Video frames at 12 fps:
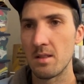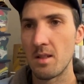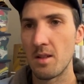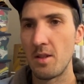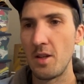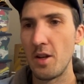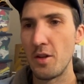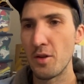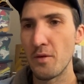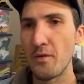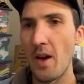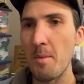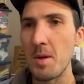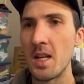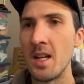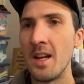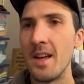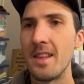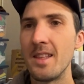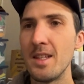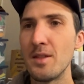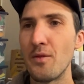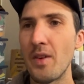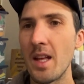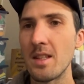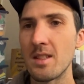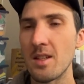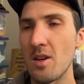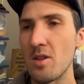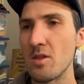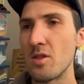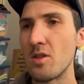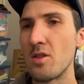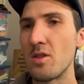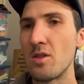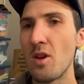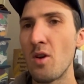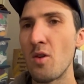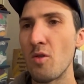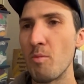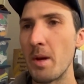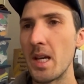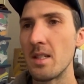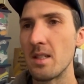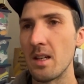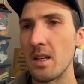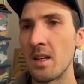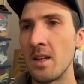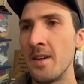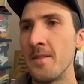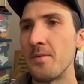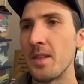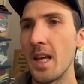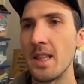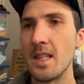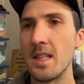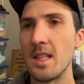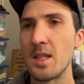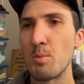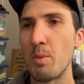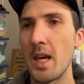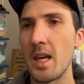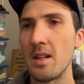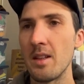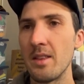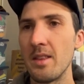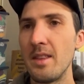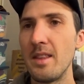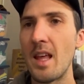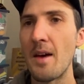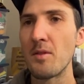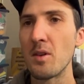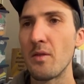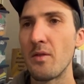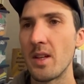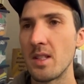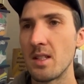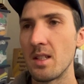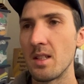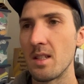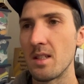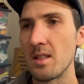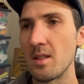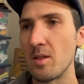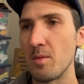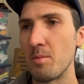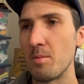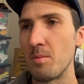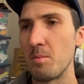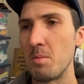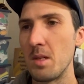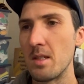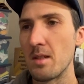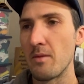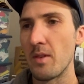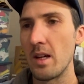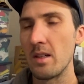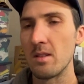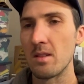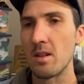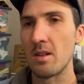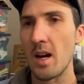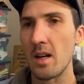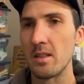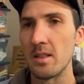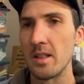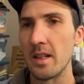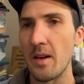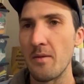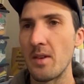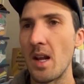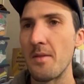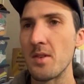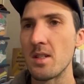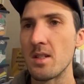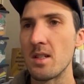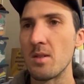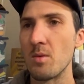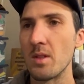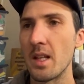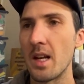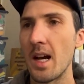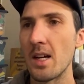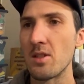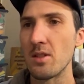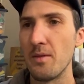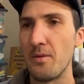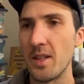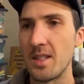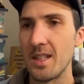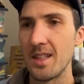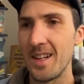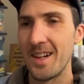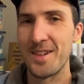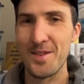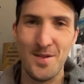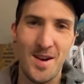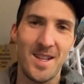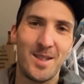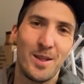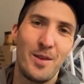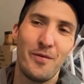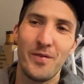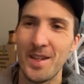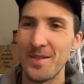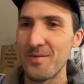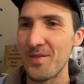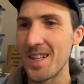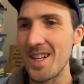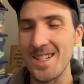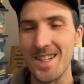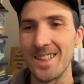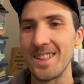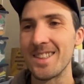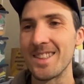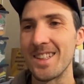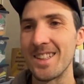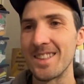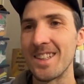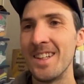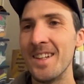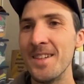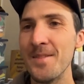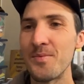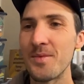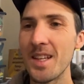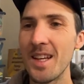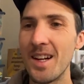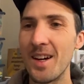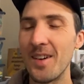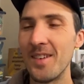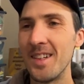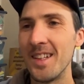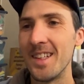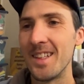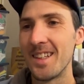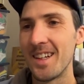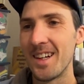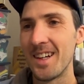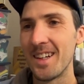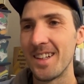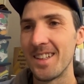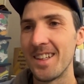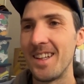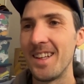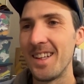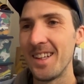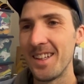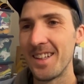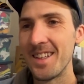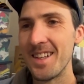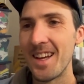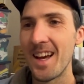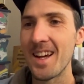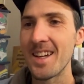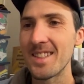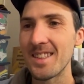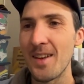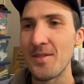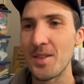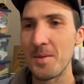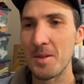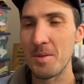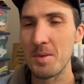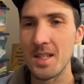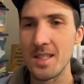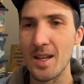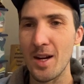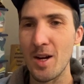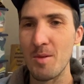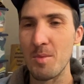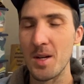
I mean, these vents are so basic, and this panel never fits in this little piece of vinyl correctly. Like, I've never seen one that actually fits in there great. So the fit and finish on these things, you know, I guess left something to be desired.